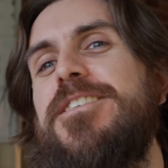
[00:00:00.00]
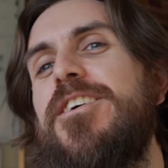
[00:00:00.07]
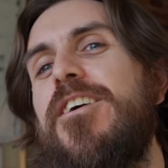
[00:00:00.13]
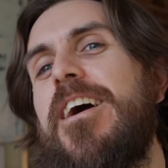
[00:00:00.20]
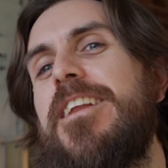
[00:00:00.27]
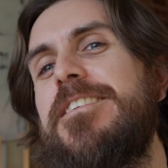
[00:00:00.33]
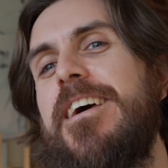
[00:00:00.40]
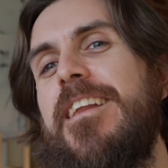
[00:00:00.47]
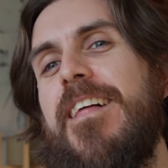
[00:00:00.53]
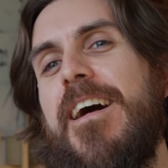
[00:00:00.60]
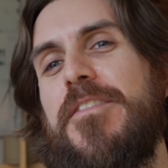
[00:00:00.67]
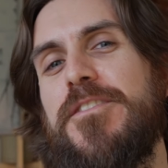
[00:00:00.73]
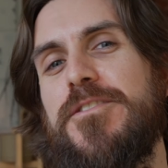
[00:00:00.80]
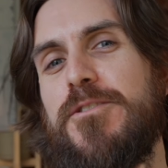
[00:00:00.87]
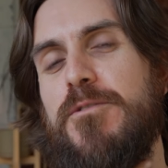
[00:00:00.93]
here. I just kind of
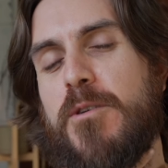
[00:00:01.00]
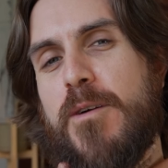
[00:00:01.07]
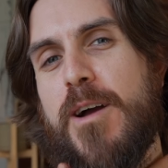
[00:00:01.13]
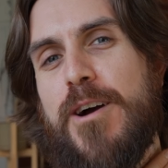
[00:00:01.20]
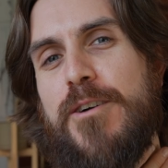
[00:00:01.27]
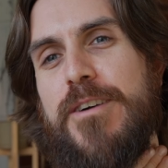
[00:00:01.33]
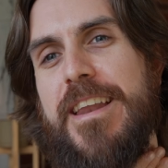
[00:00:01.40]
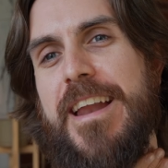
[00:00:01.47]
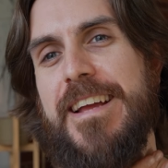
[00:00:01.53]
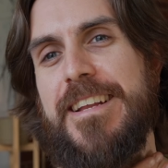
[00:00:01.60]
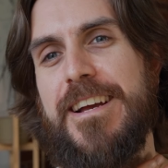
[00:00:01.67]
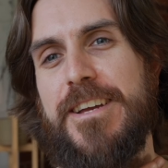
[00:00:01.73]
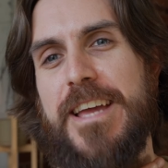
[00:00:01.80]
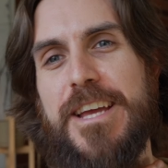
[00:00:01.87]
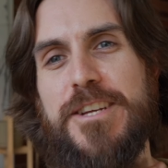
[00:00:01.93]
let this grow out and I
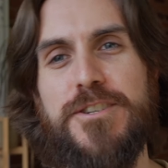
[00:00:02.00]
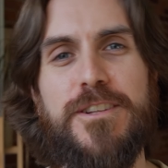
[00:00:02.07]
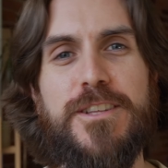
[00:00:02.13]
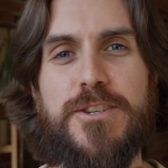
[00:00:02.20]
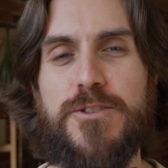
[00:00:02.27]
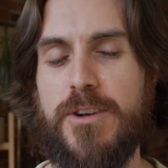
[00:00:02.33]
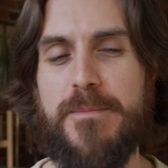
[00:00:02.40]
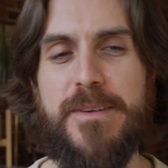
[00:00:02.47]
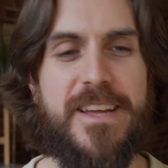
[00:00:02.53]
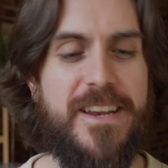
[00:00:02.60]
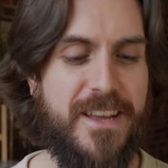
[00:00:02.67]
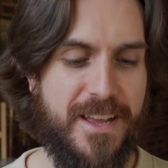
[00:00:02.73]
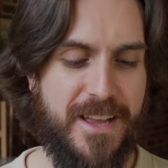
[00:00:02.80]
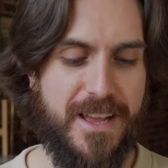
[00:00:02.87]
occasionally trim it.